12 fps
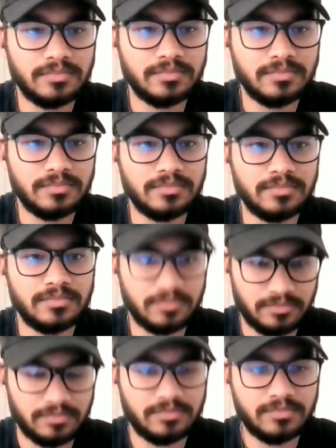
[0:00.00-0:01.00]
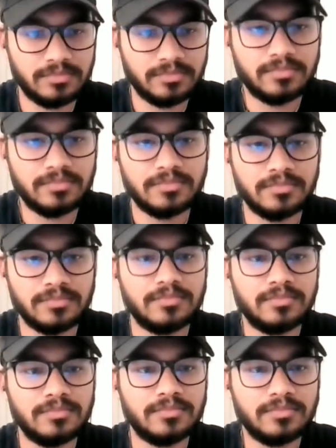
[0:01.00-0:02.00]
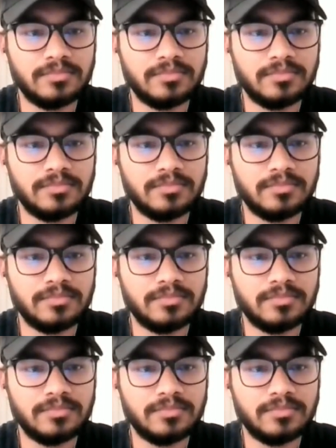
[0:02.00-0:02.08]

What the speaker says: [no speech]